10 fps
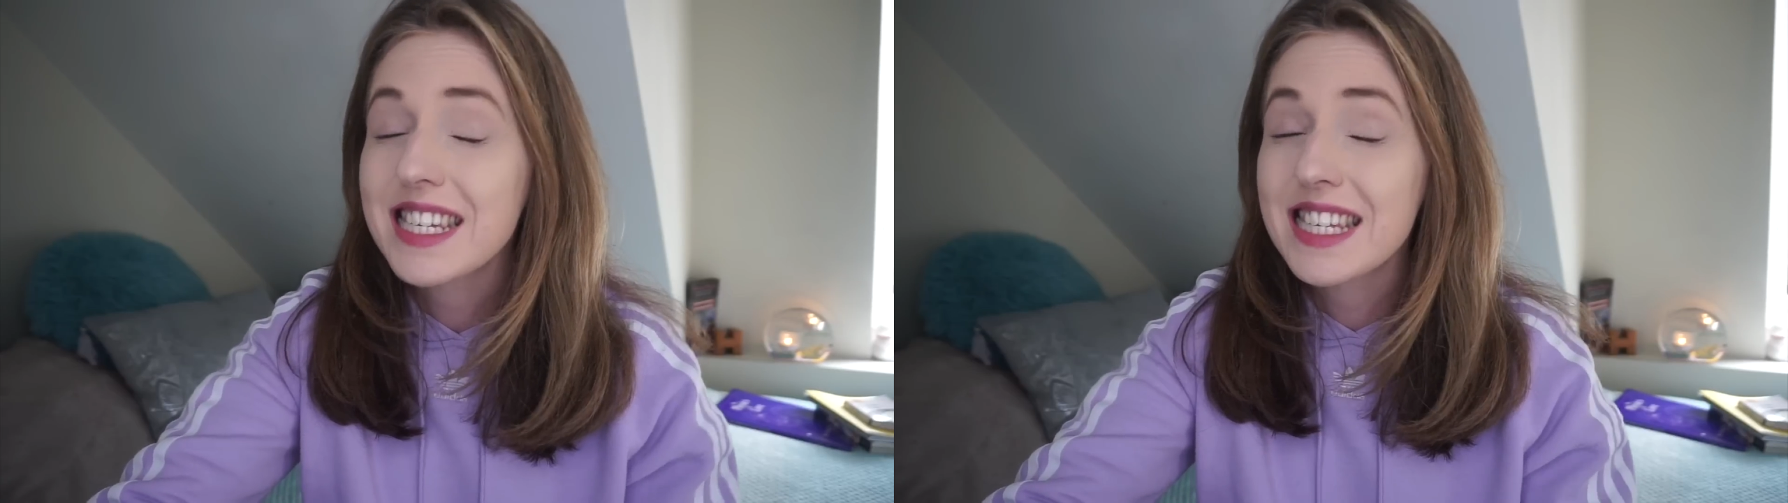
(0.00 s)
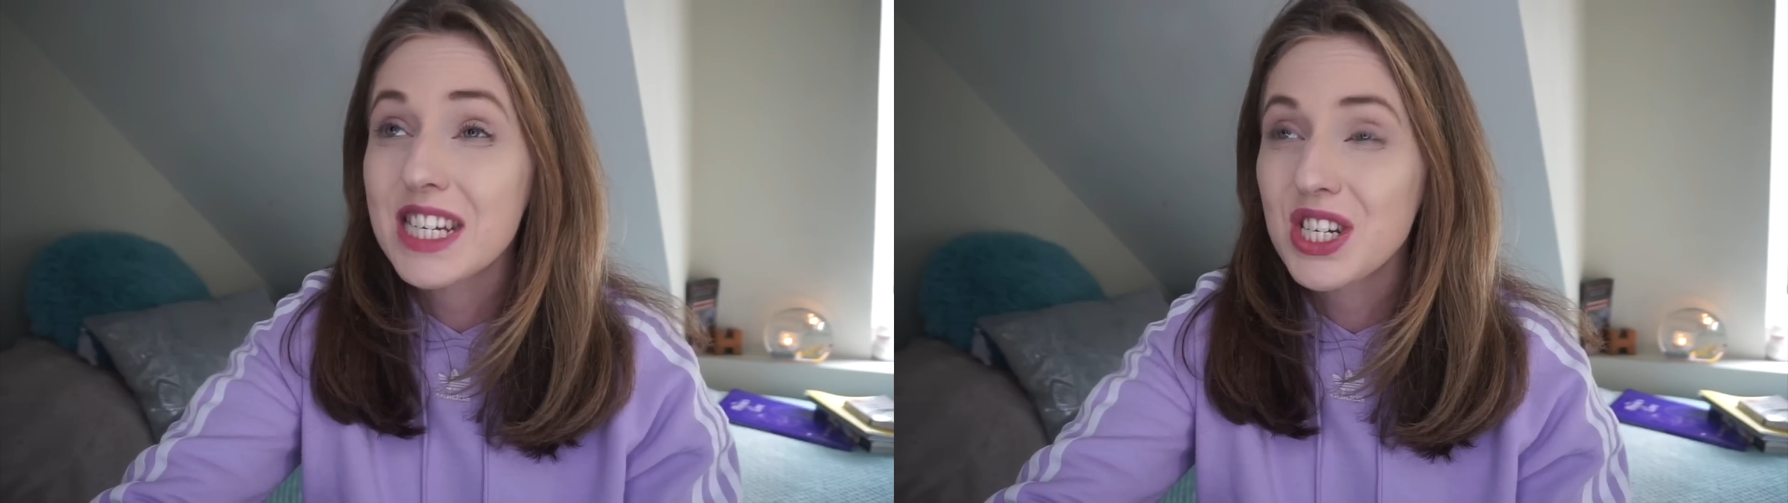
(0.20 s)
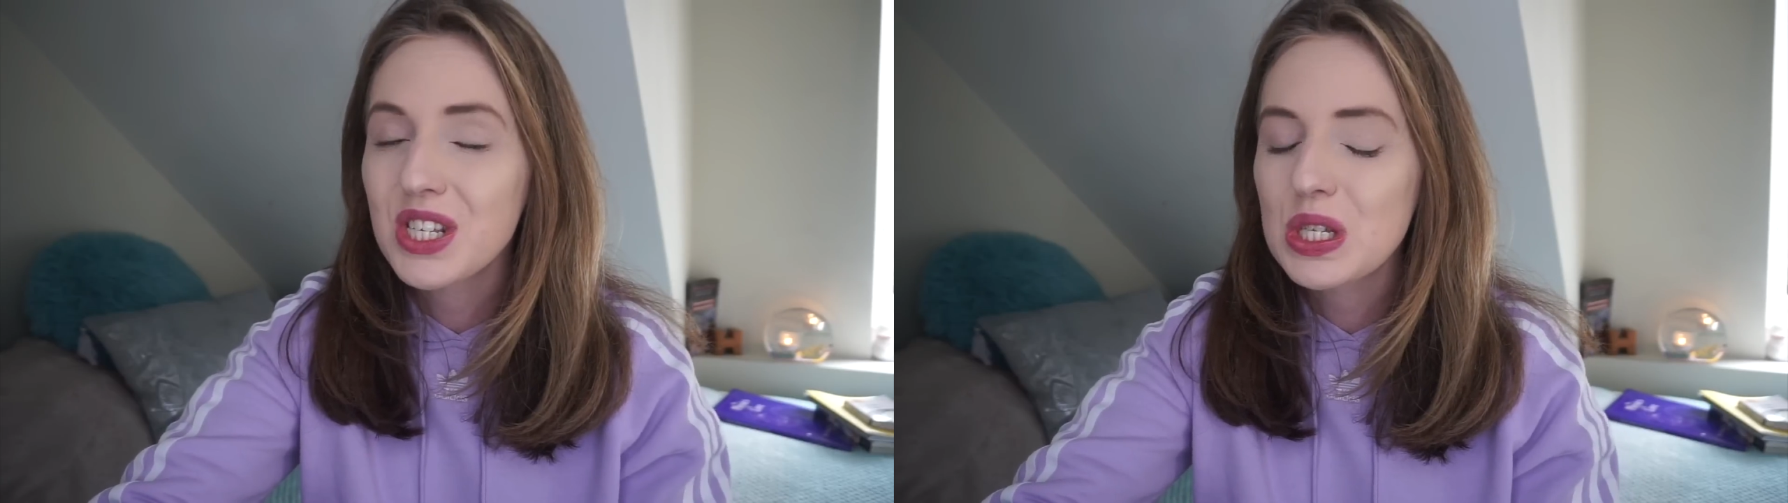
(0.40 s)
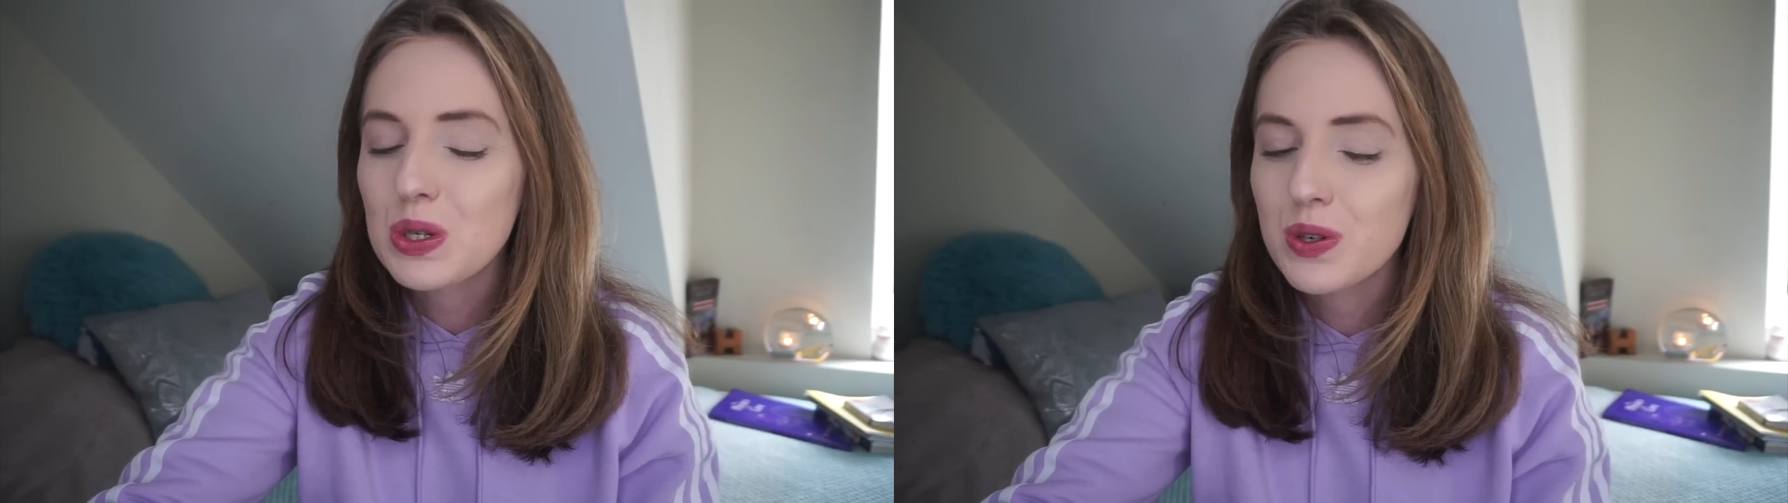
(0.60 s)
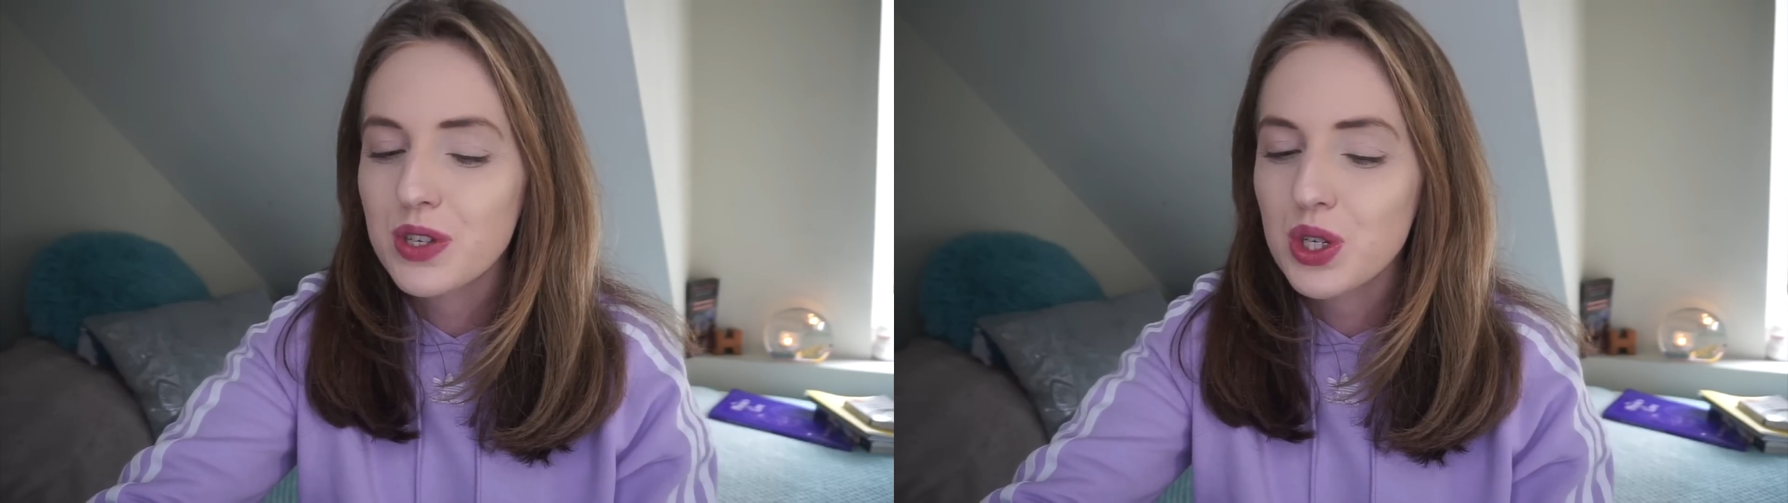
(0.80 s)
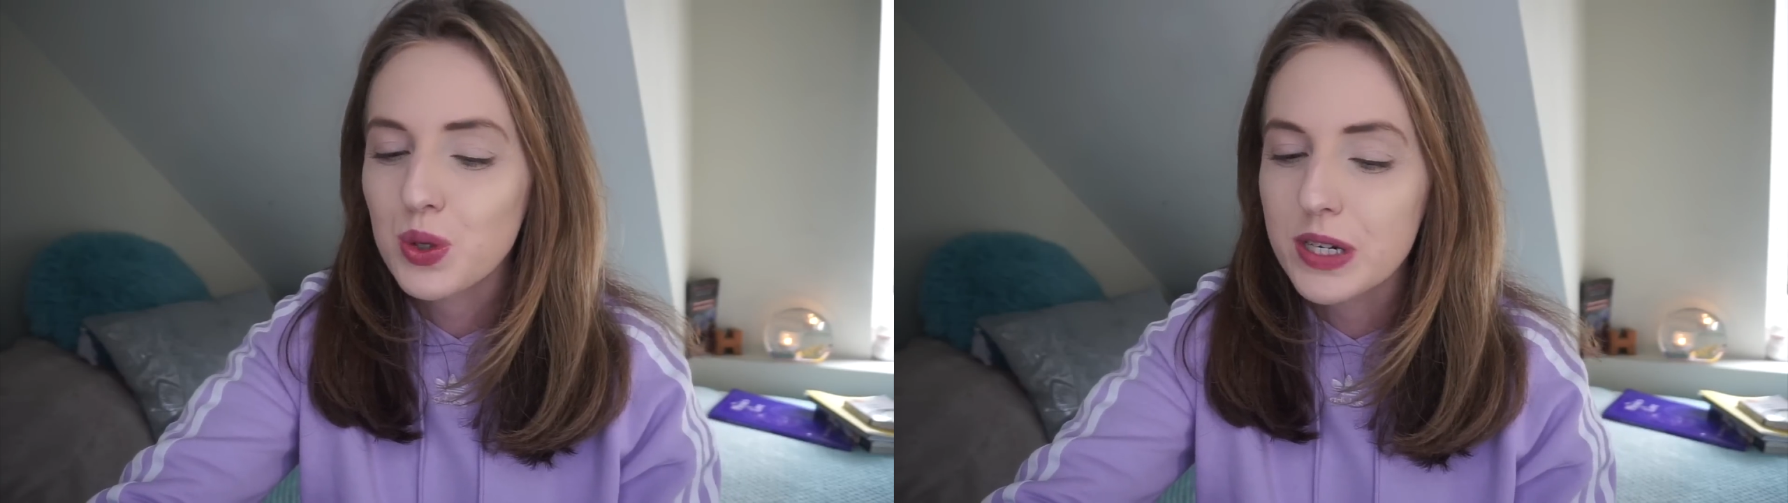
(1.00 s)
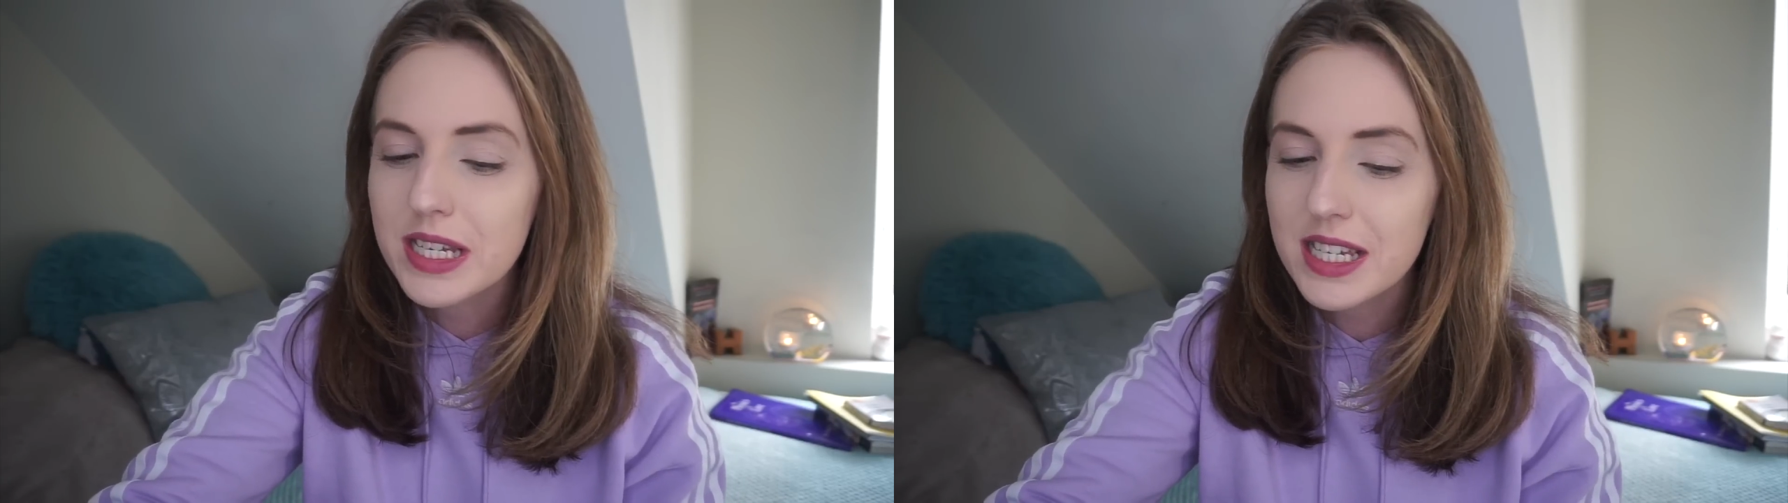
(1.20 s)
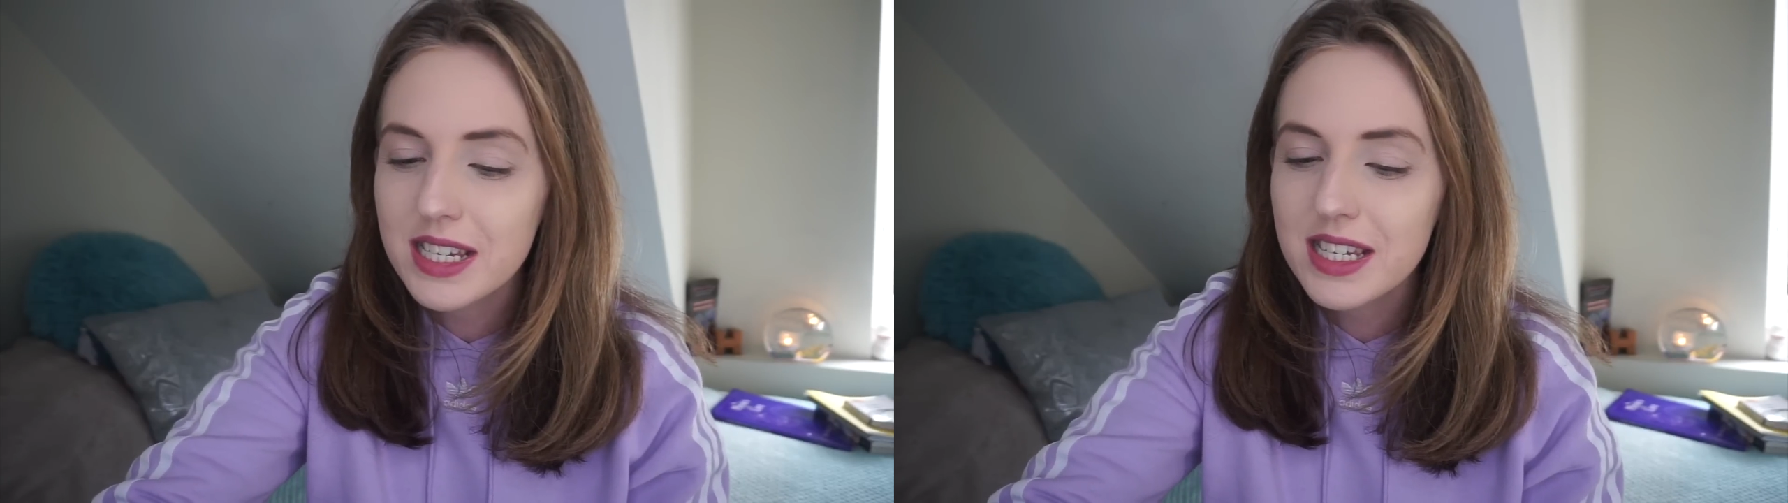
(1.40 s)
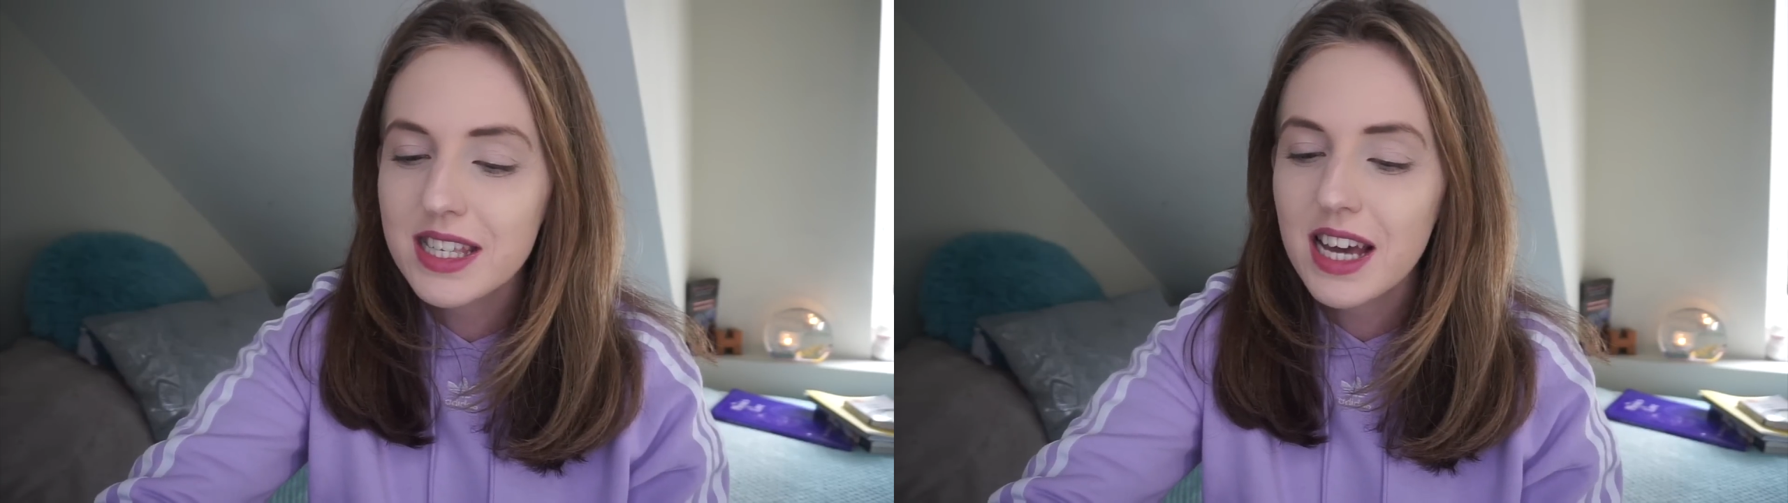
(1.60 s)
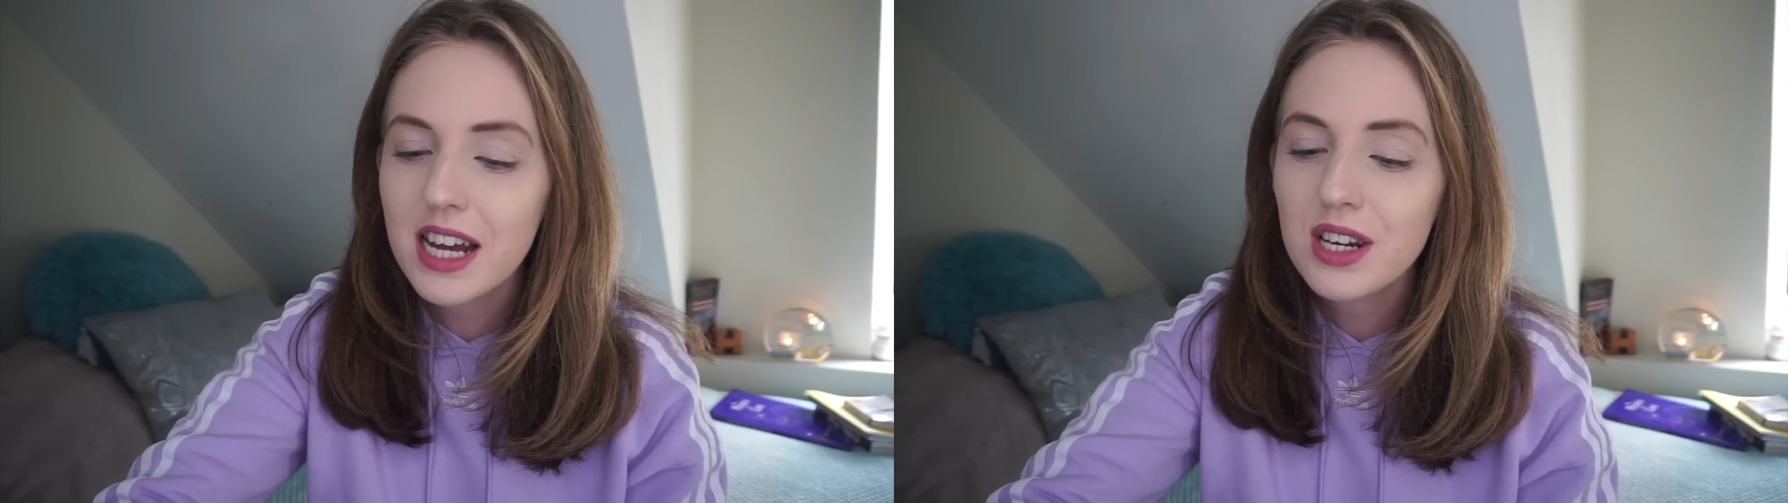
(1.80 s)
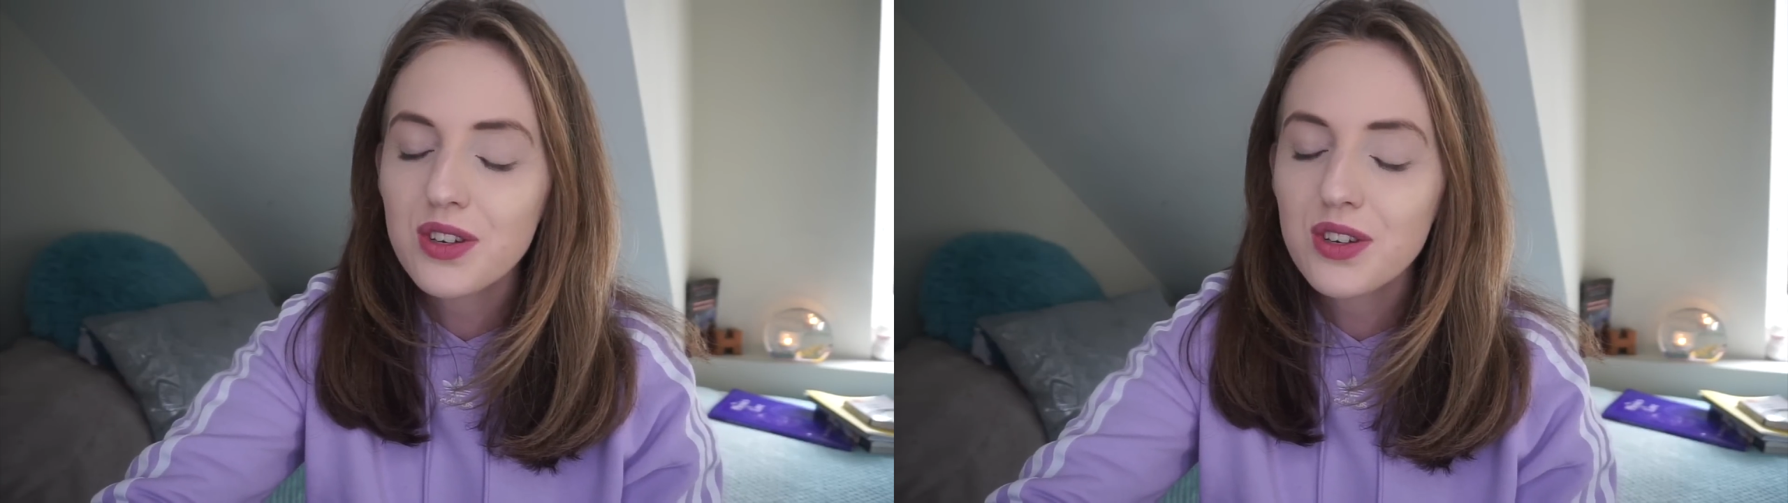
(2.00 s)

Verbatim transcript: decisions or the choices that